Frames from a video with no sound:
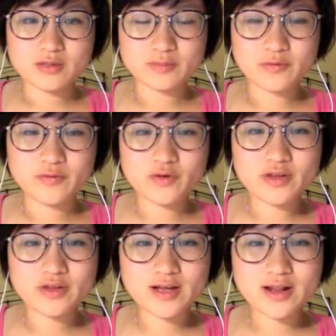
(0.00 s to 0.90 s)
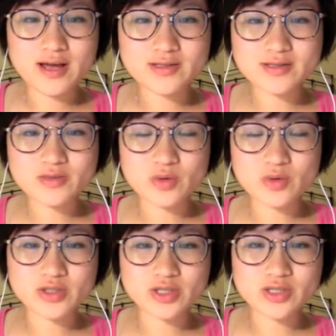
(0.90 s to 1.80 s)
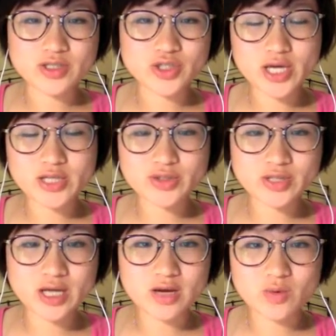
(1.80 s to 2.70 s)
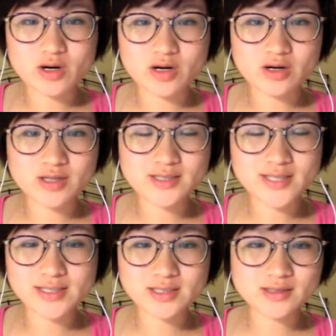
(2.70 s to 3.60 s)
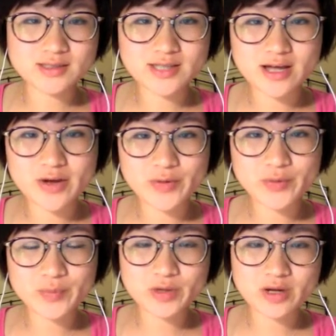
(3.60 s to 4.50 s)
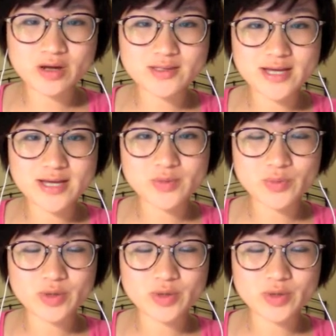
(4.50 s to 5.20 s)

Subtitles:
Before the class, we just changed our setting style because that